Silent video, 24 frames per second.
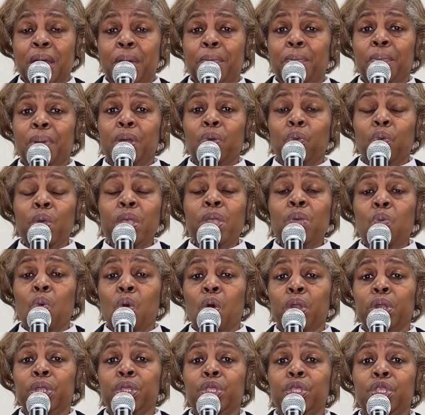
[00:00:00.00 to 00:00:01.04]
but we
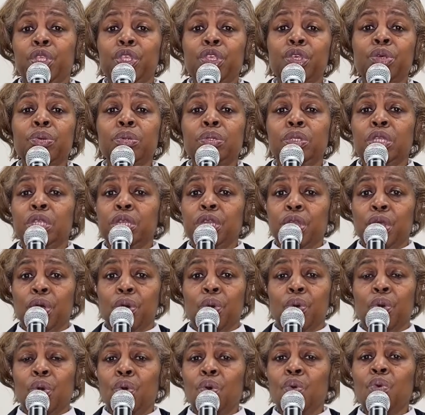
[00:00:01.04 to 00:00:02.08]
want you to know,
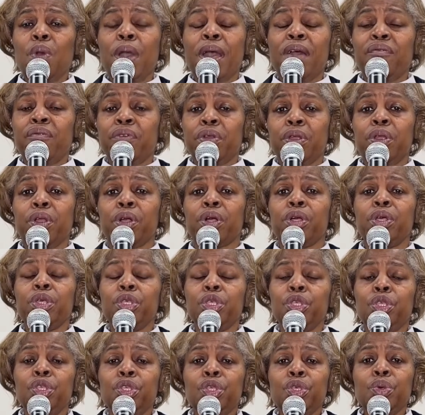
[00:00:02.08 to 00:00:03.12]
whoever
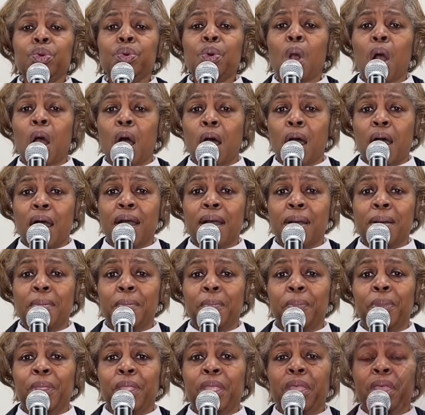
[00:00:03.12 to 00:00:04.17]
you are,
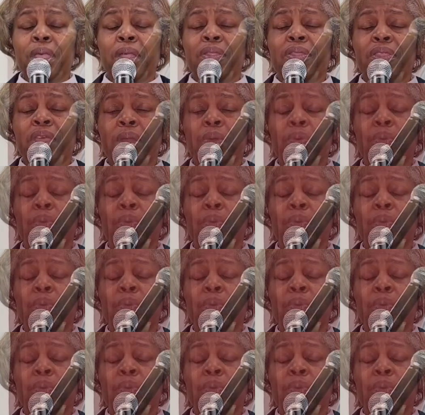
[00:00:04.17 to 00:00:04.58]
that